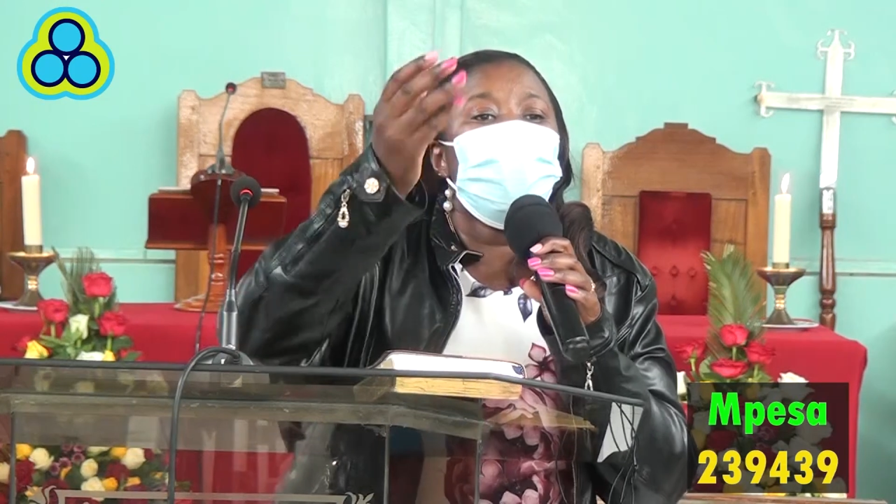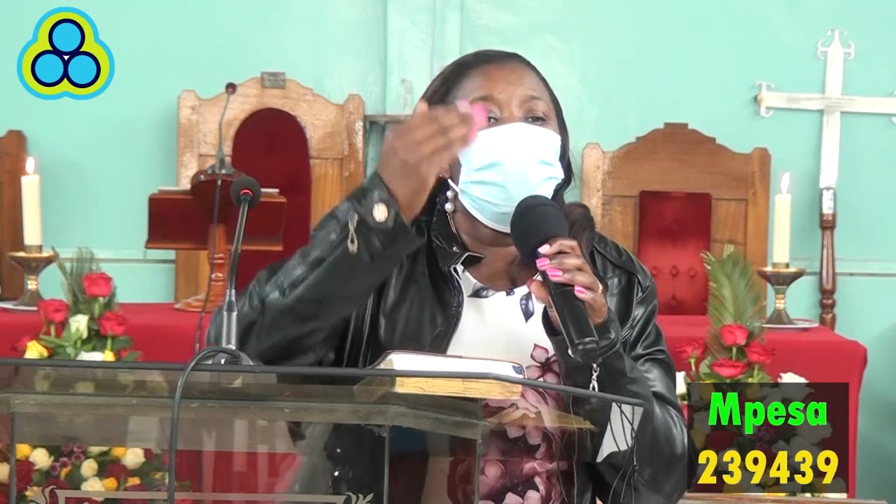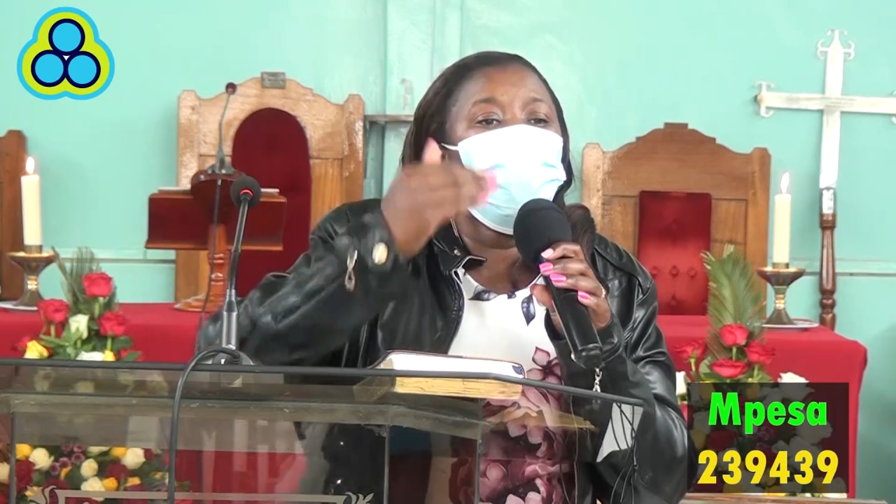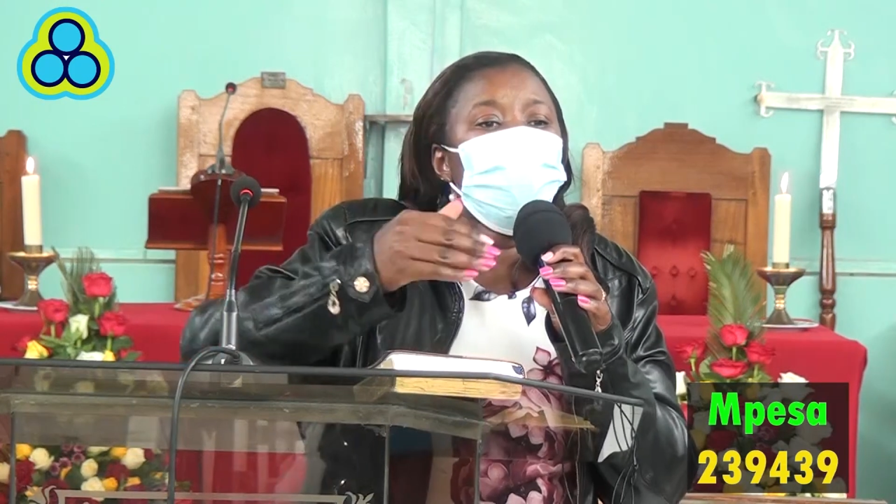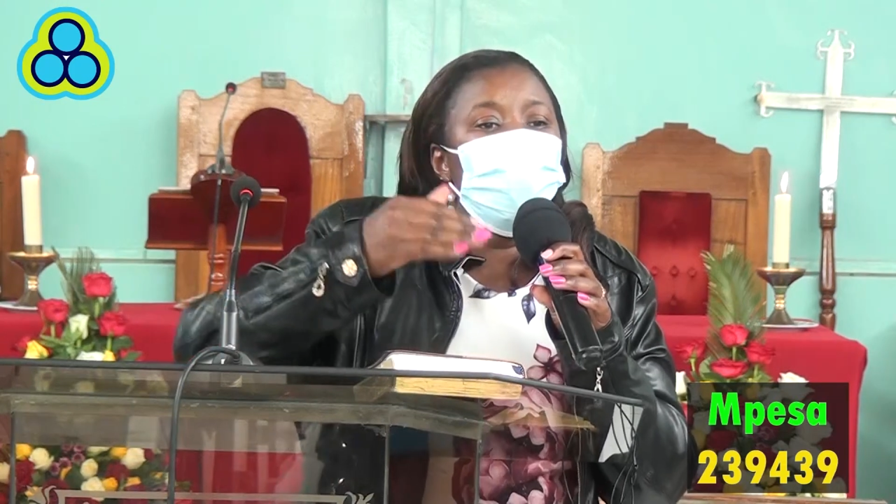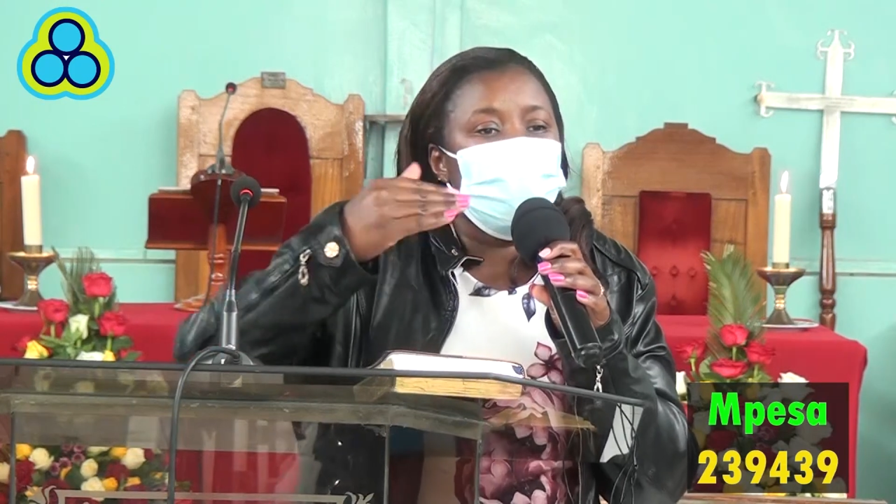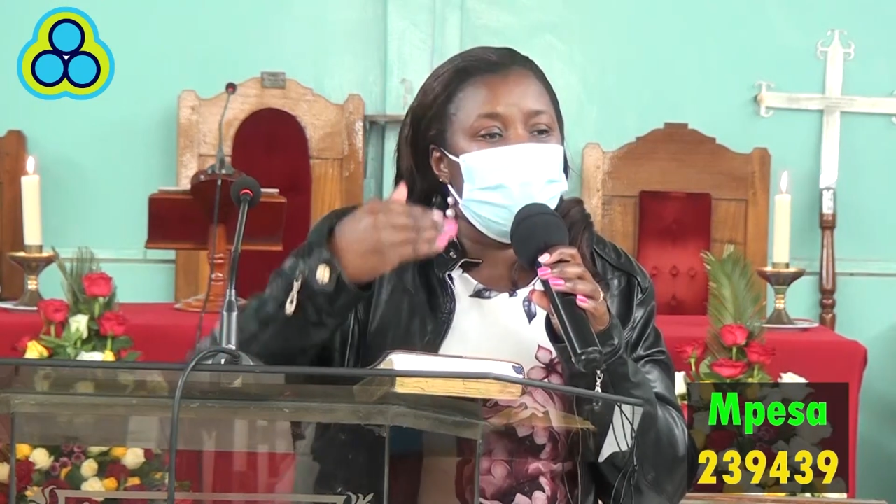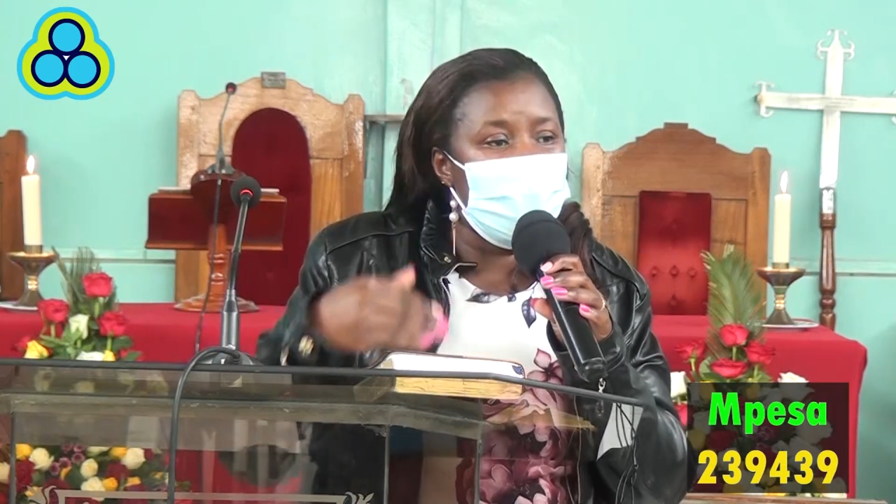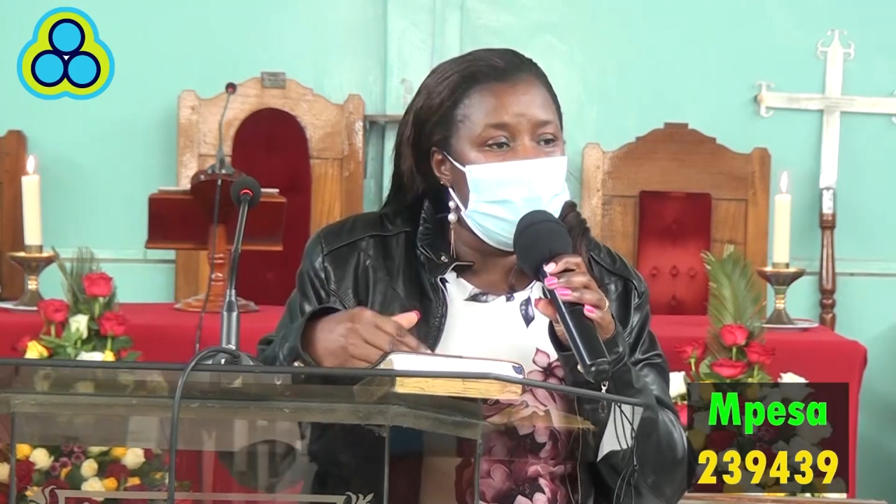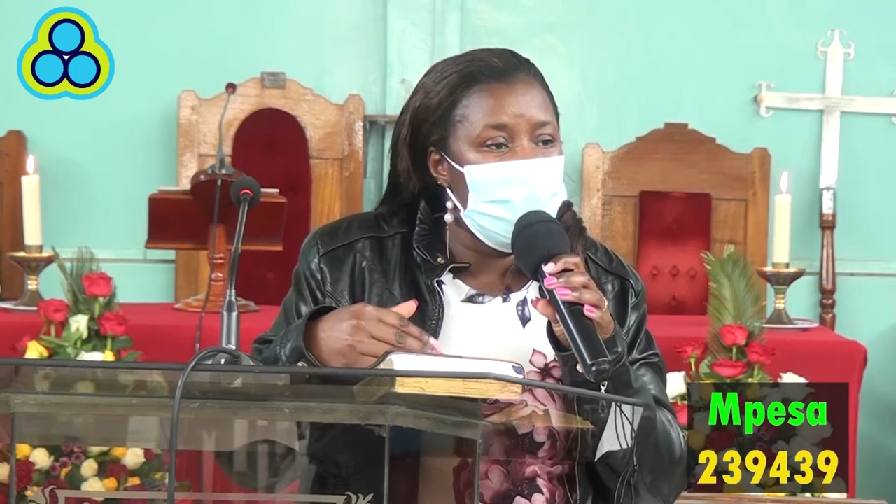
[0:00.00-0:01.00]
beyond
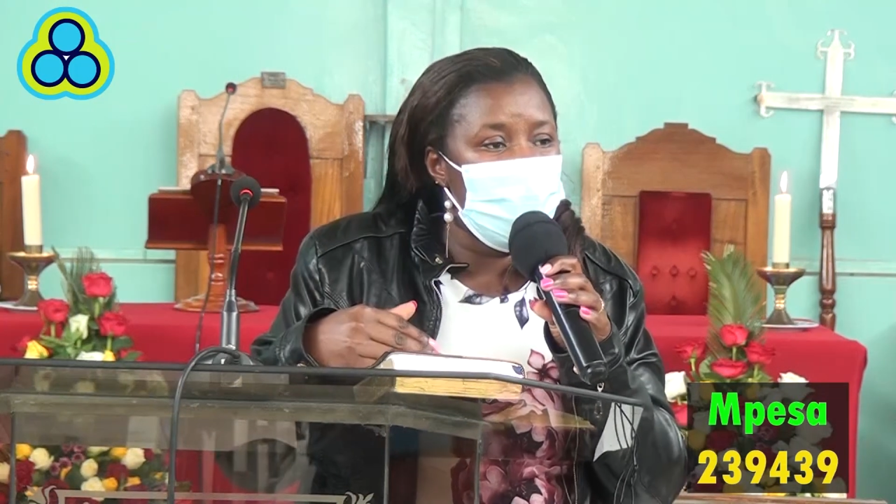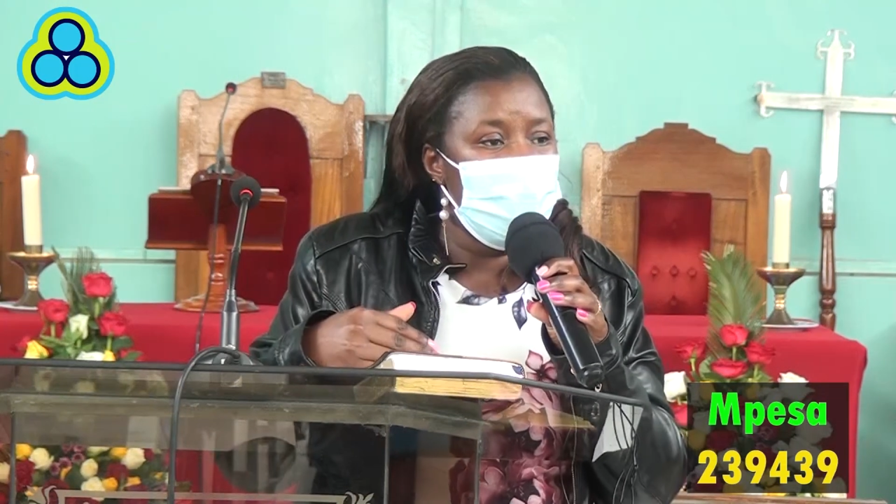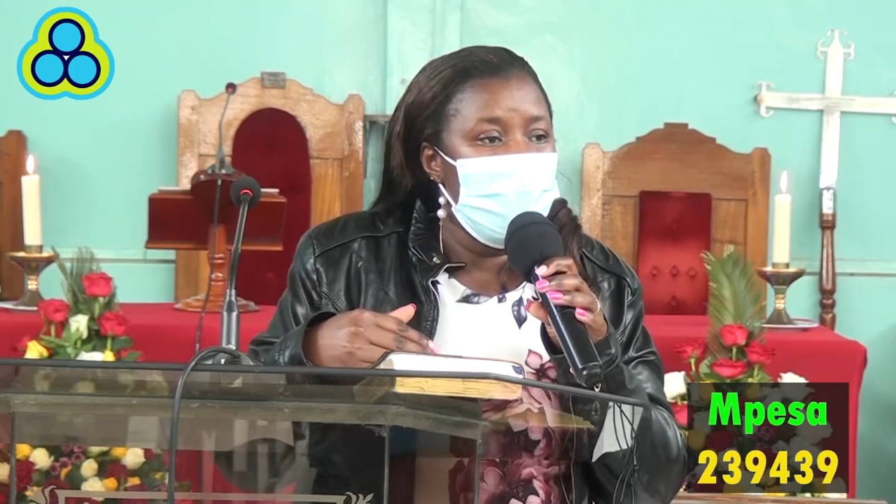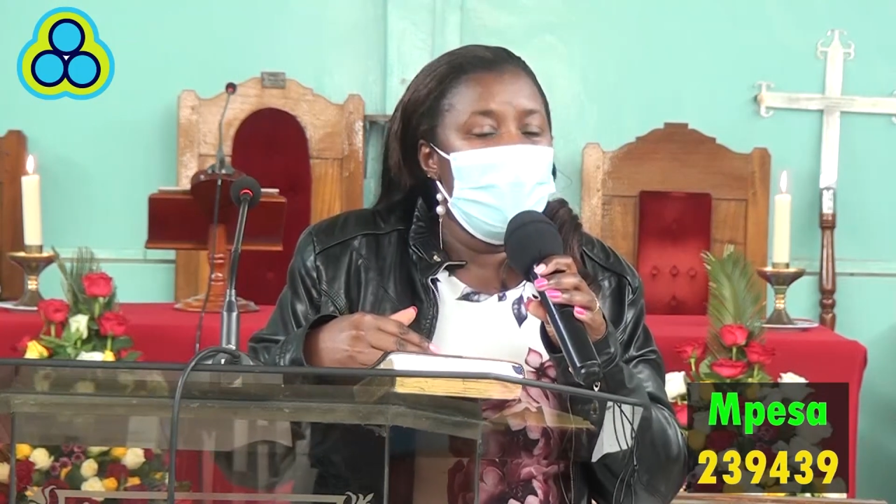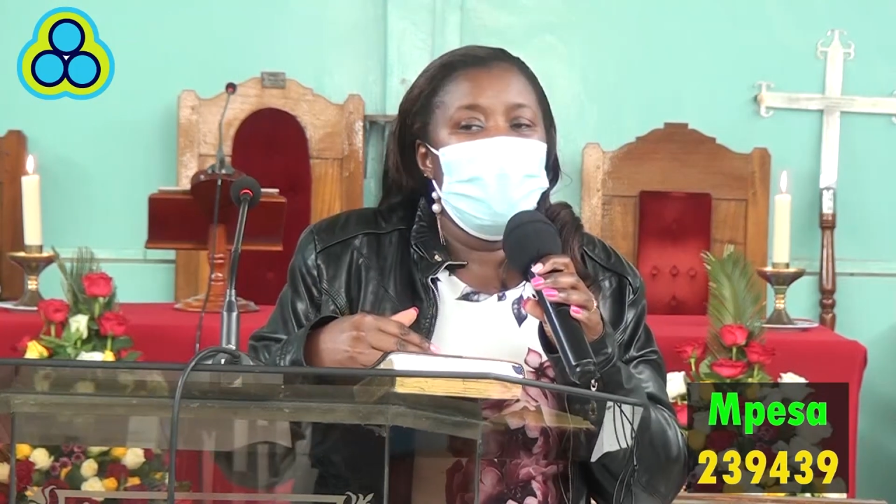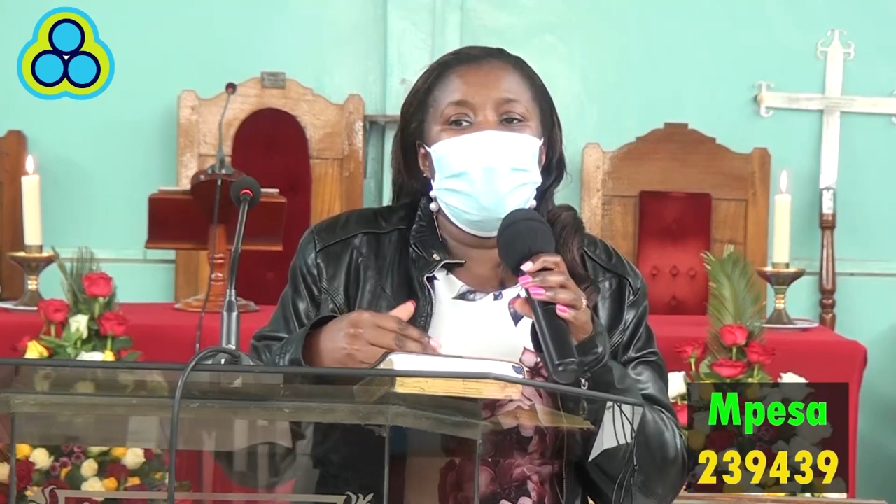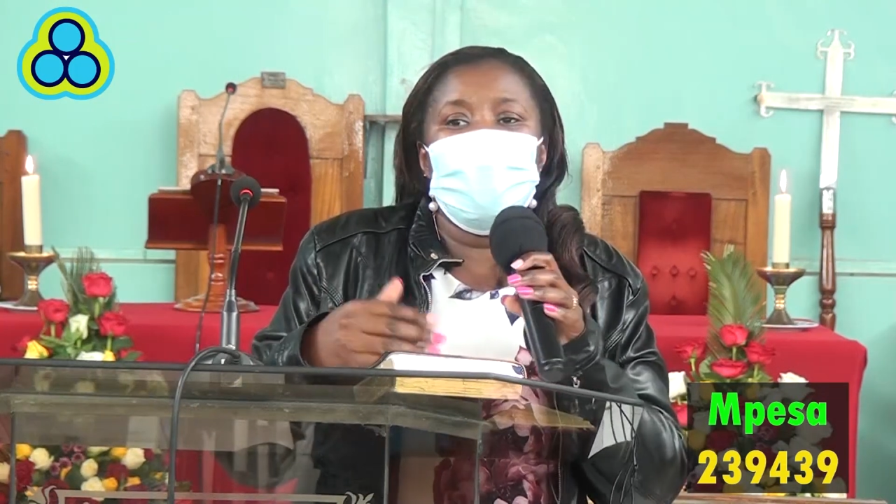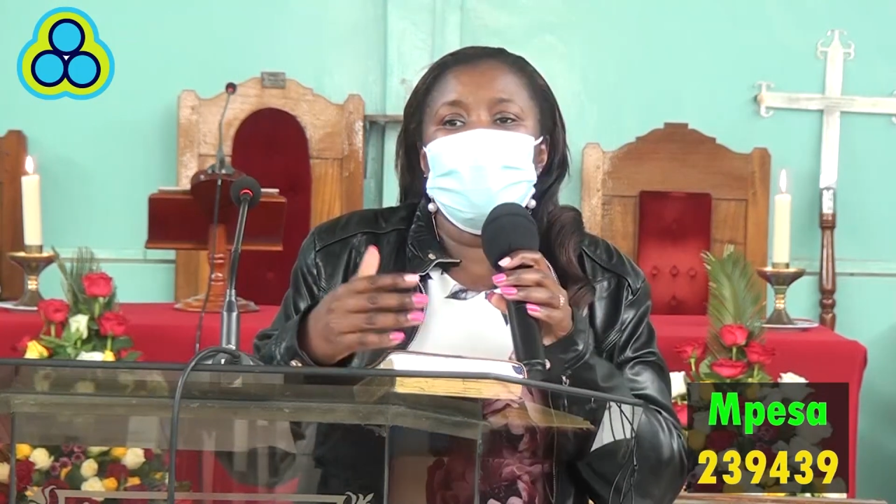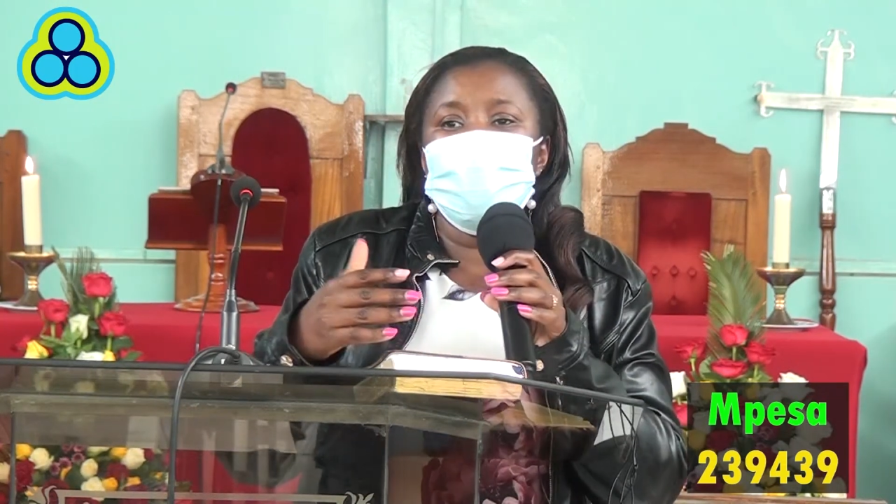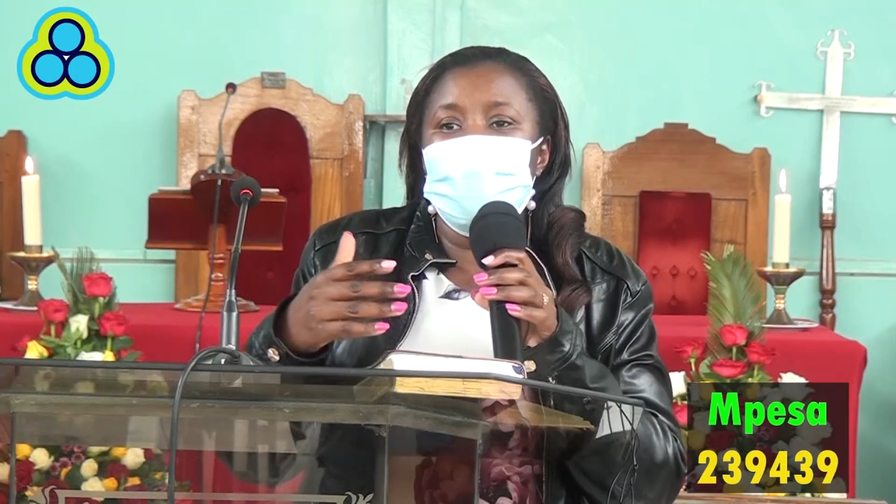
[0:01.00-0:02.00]
yourself
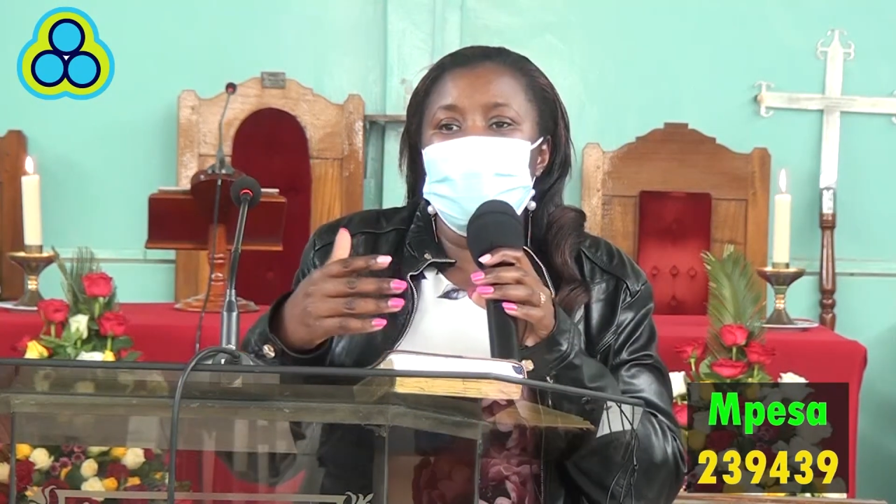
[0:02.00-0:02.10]
and